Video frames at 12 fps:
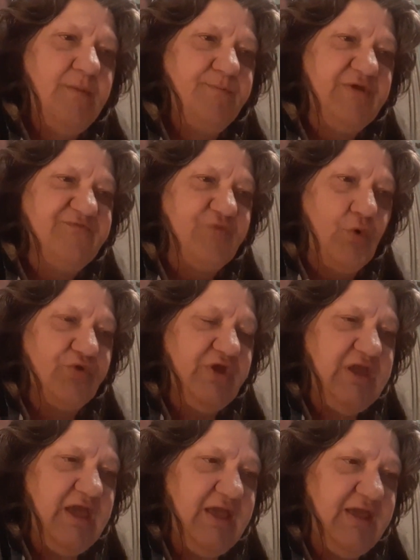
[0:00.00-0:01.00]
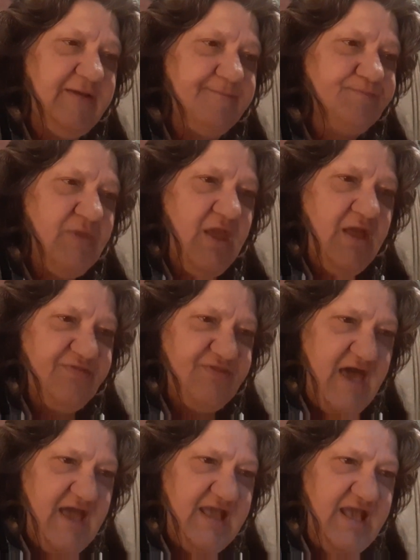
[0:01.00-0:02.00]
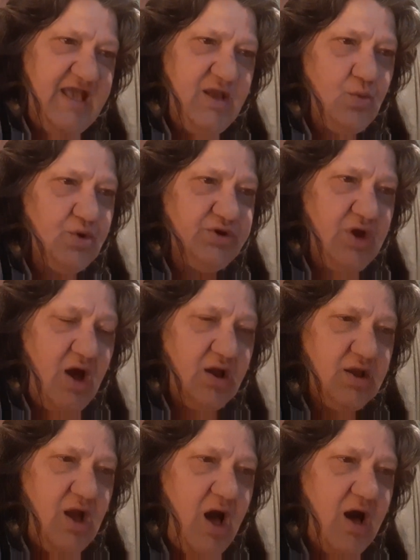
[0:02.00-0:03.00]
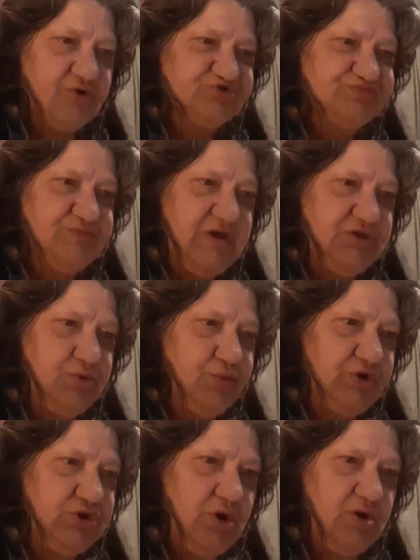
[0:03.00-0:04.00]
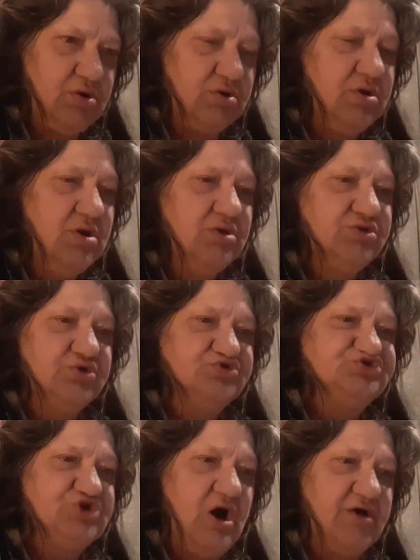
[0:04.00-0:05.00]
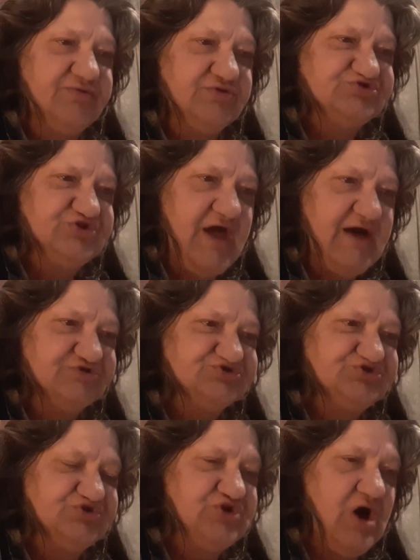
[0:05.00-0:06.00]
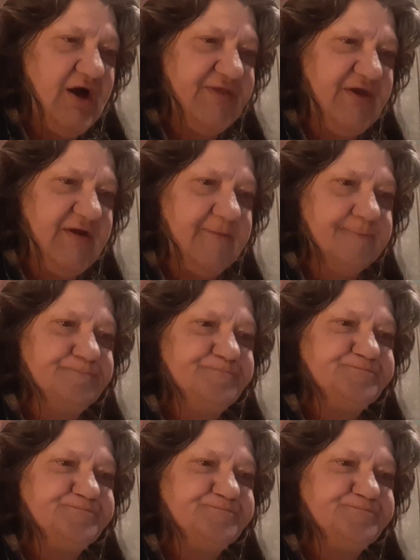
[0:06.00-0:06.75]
before the king, that he would not cause me to return to Jonathan's house to die there.